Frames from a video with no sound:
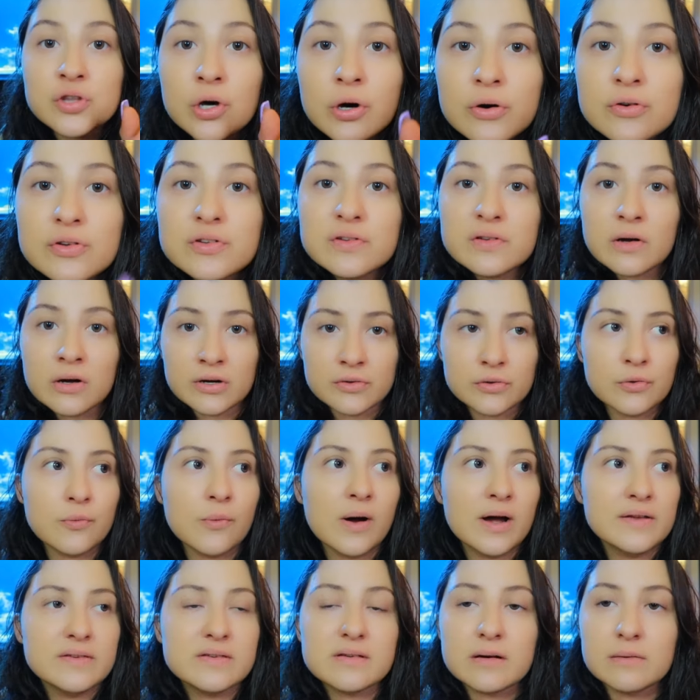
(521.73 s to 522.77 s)
those are the
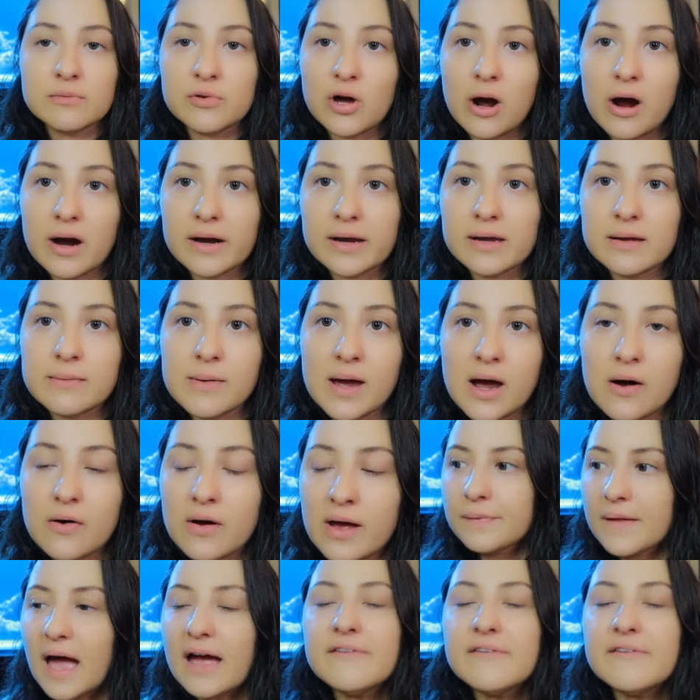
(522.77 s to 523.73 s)
ones that I'm talking about.